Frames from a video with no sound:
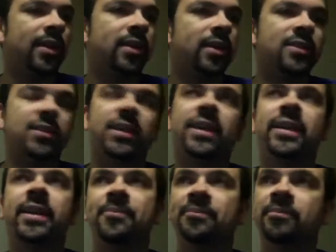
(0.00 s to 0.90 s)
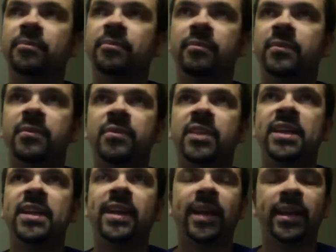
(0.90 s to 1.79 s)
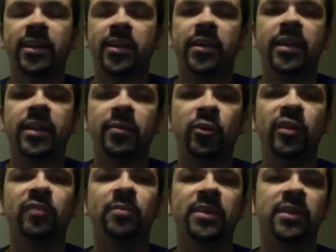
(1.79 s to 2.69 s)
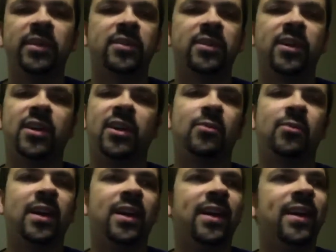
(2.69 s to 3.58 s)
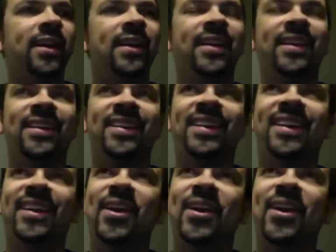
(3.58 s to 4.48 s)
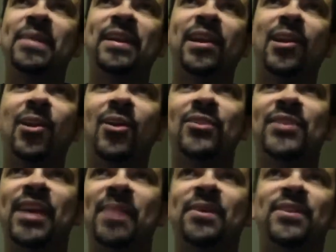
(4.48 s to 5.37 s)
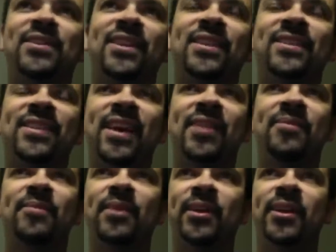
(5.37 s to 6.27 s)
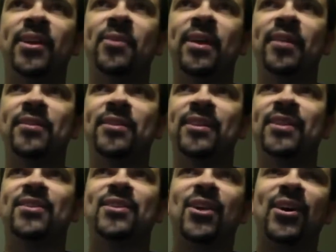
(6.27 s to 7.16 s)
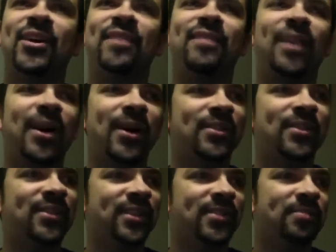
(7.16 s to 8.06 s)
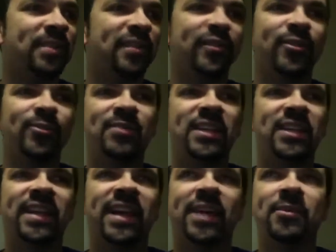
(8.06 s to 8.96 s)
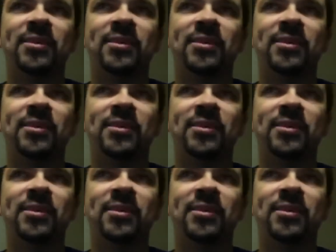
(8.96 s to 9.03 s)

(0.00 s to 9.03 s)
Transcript: I say, DK, you know, he would have been the starter. Where, I mean, a lot's happened since then, but you know, whereas at the start of last season, before DK was